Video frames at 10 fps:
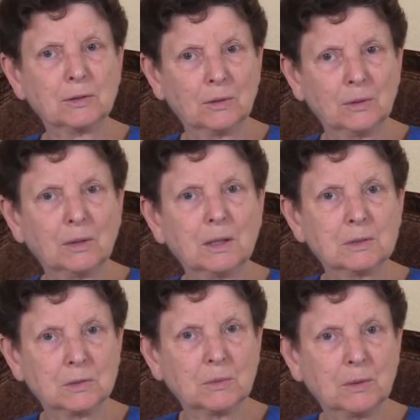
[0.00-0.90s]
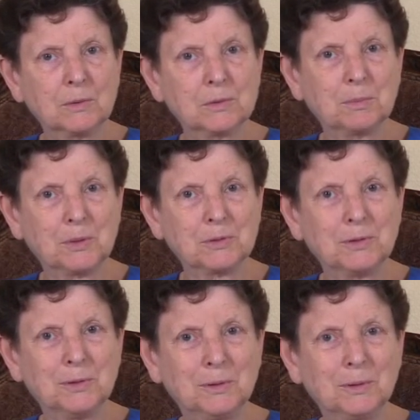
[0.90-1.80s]
to as to what we're supposed
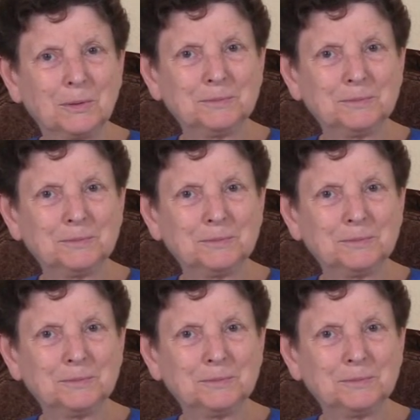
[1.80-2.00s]
to do.